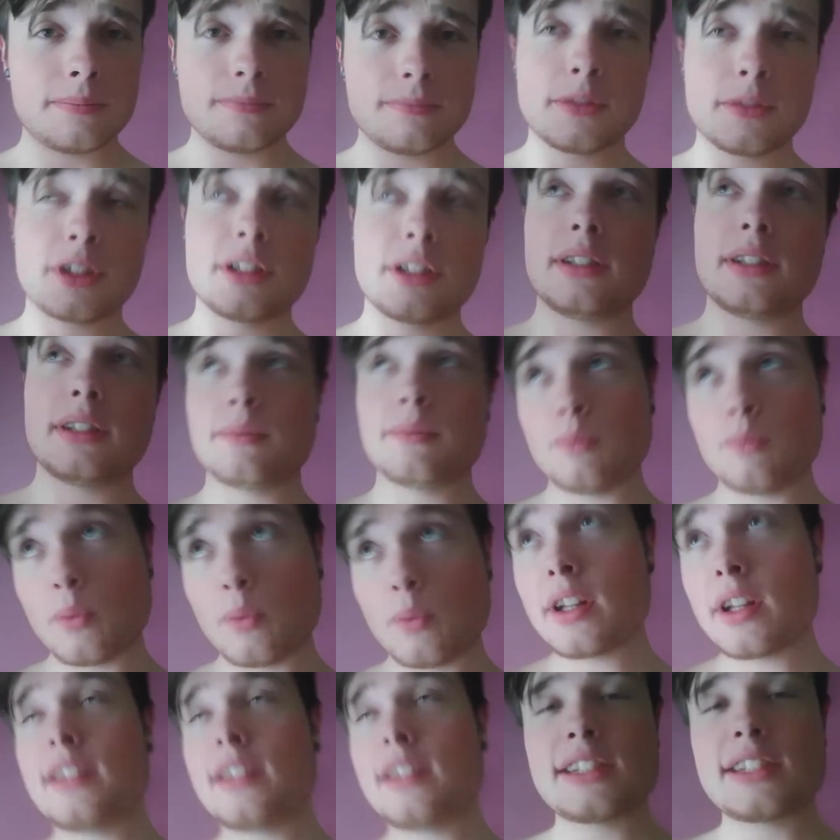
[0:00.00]
or the, one
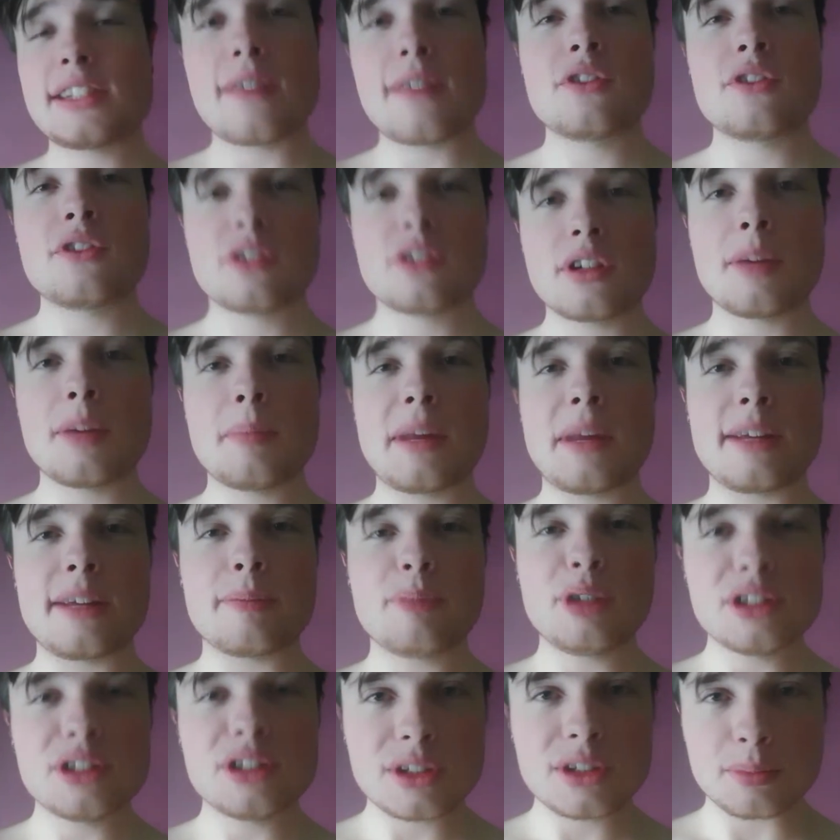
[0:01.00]
of the 7 hermetic
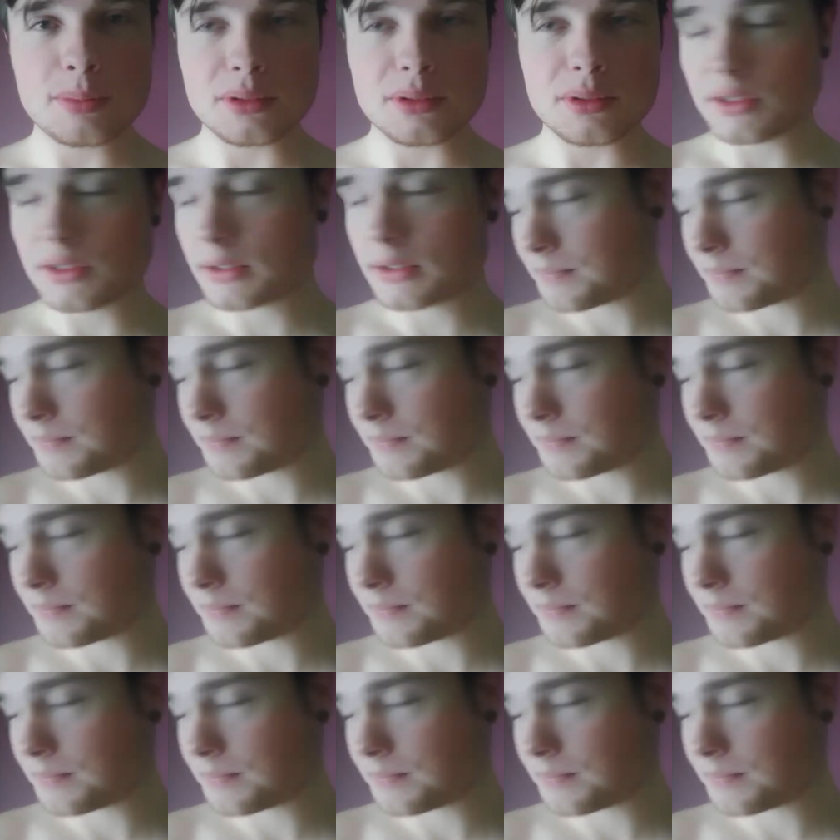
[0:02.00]
principles.